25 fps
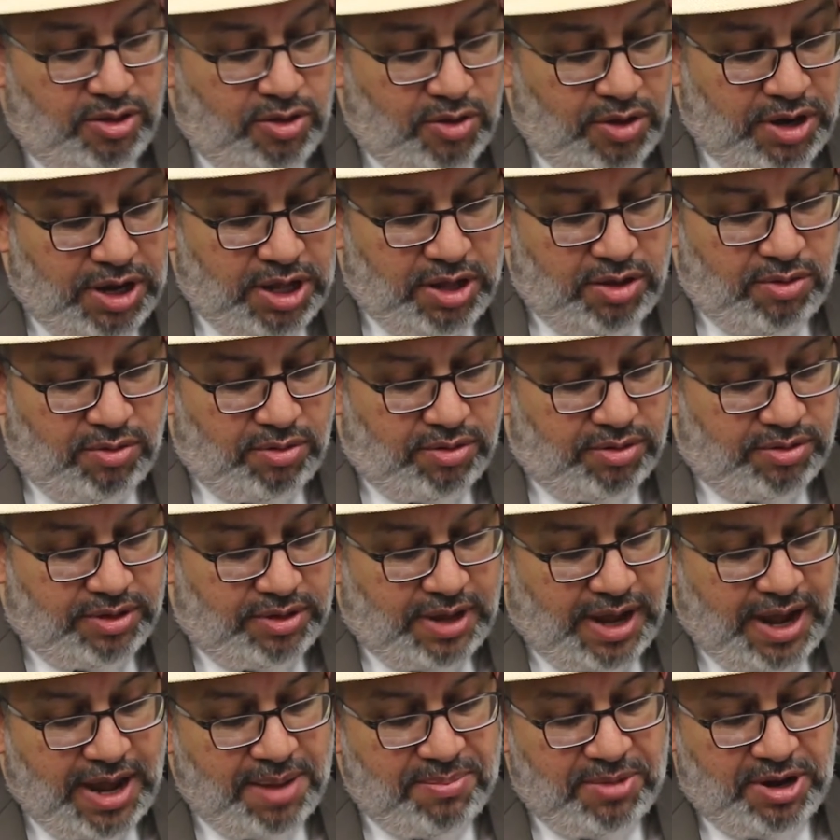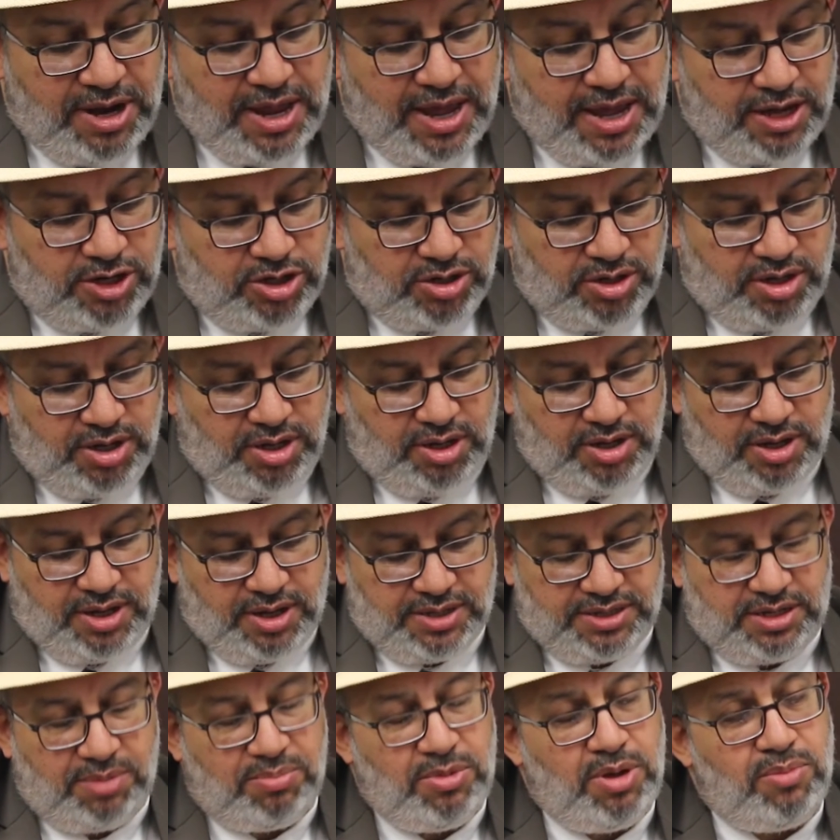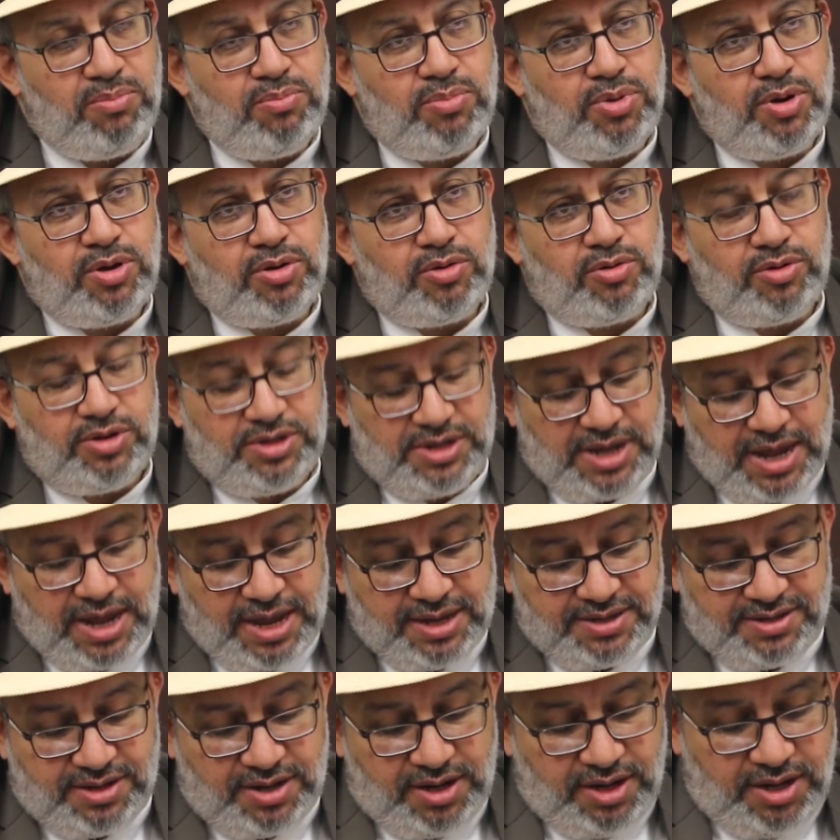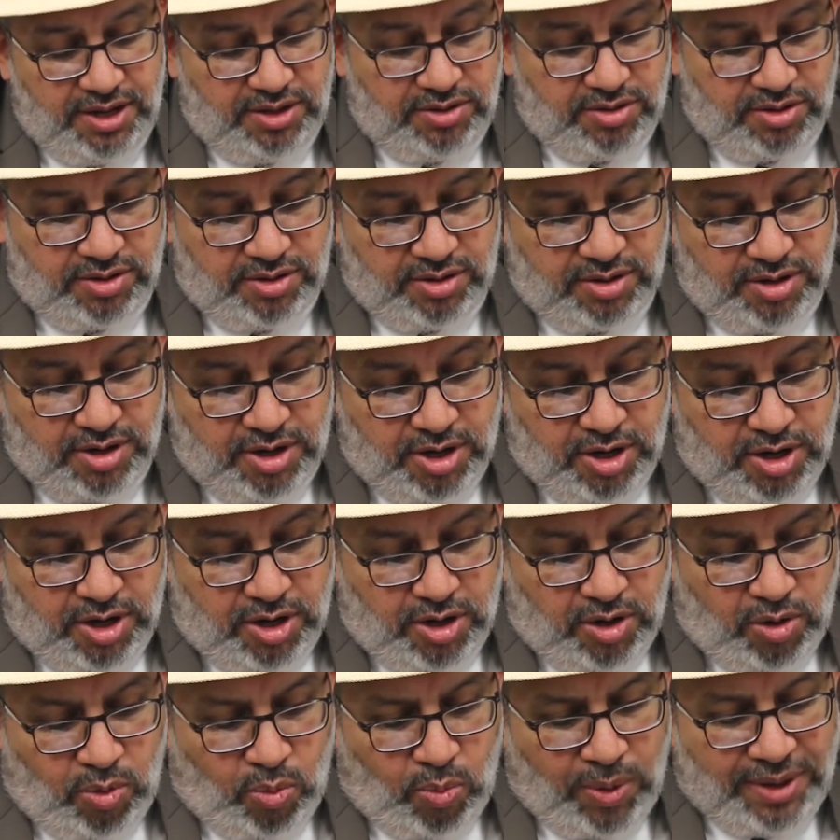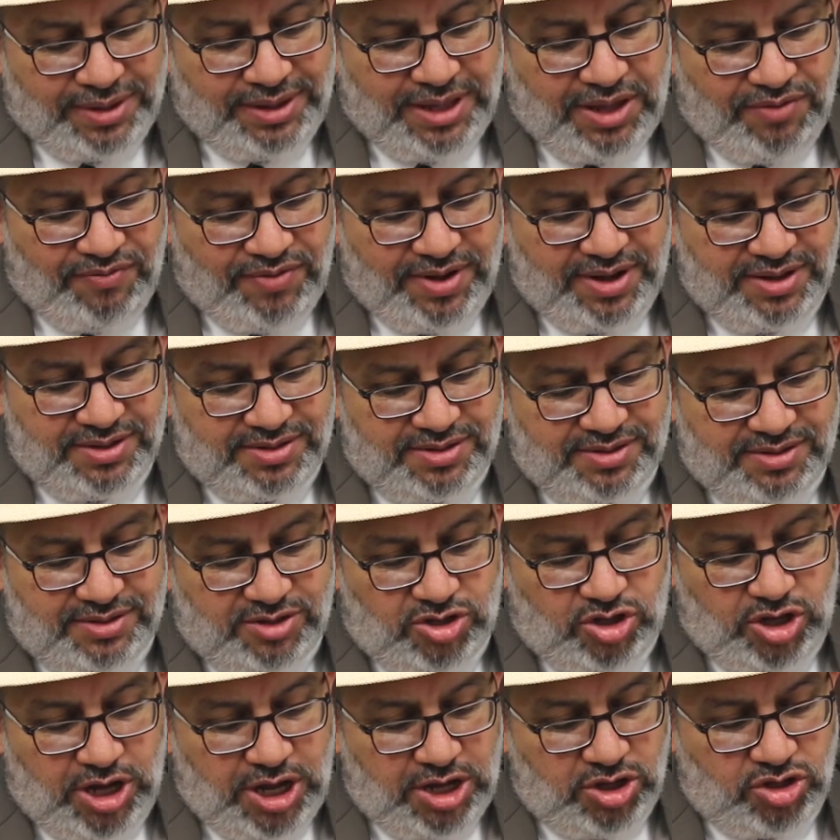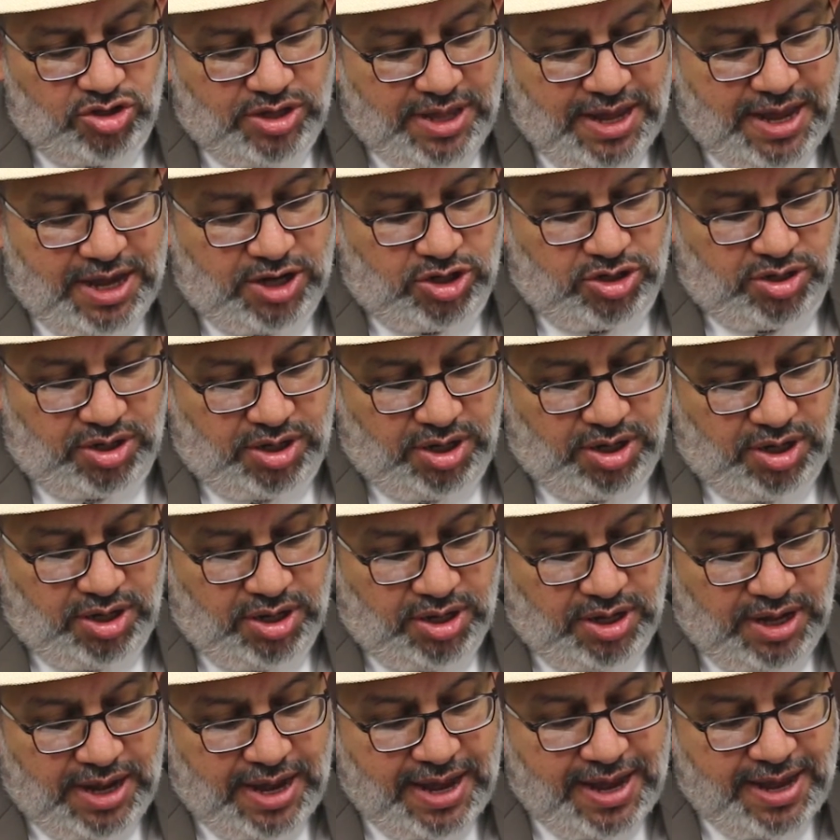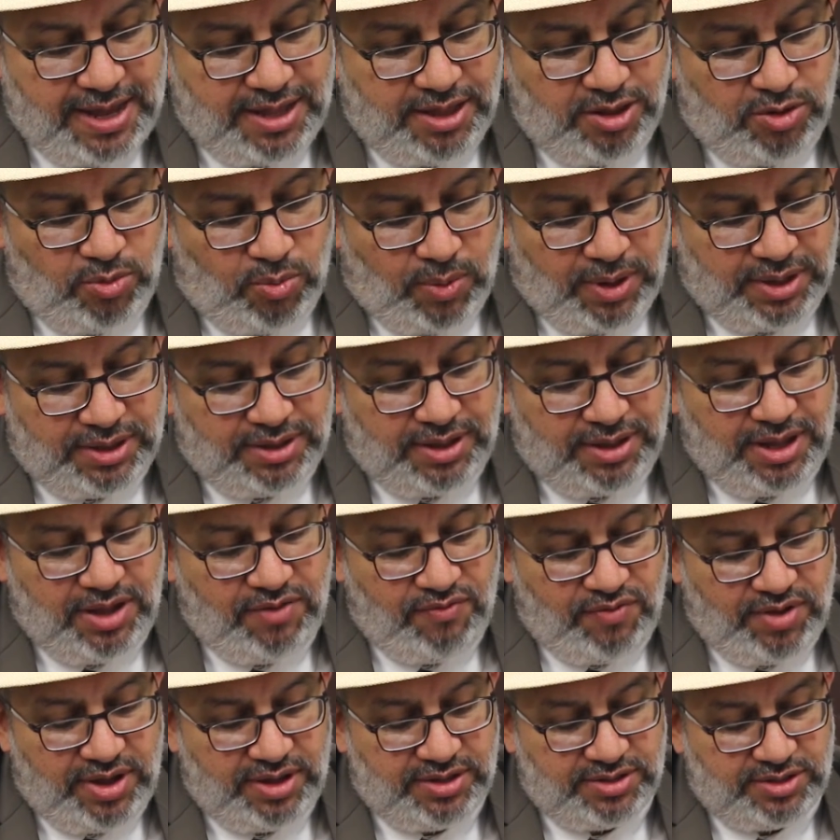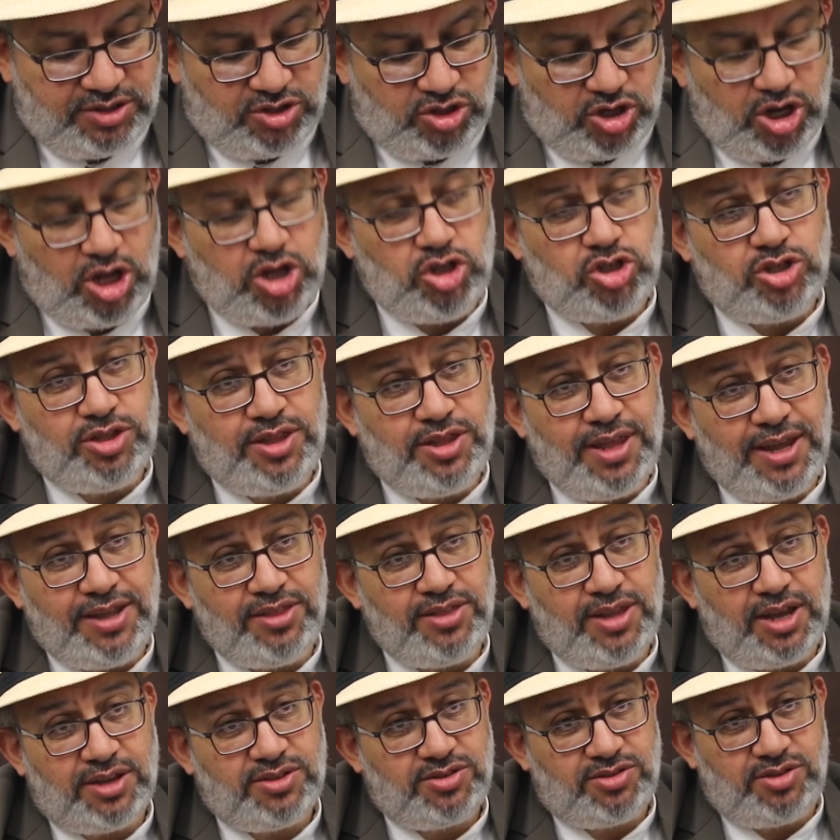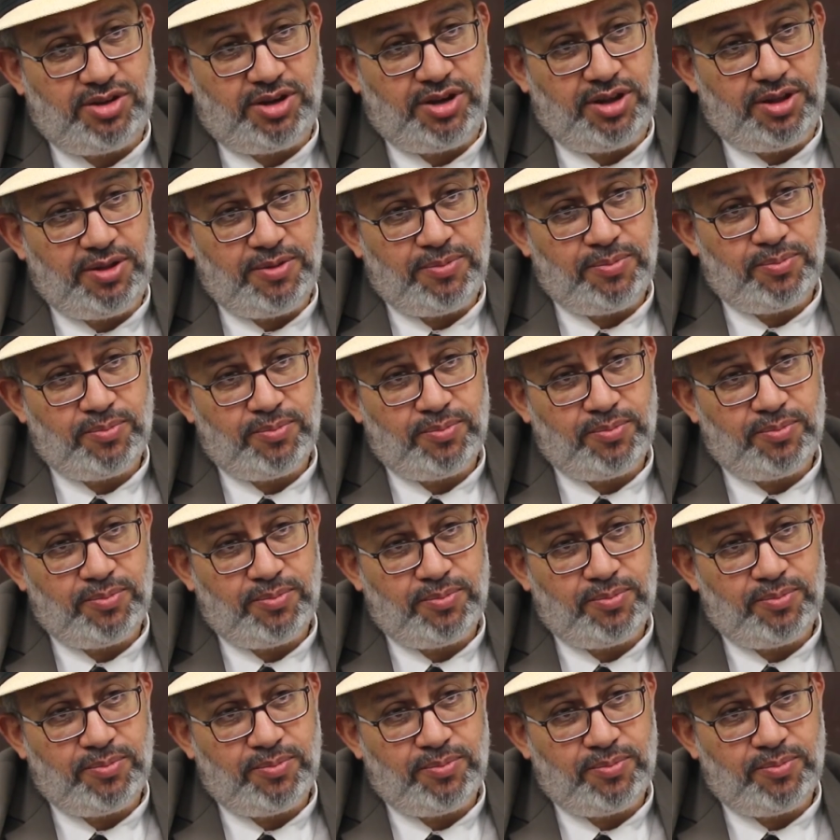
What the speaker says: during your time in ASHRAE as a member or as a leader, what events changed ASHRAE and what events changed the industry?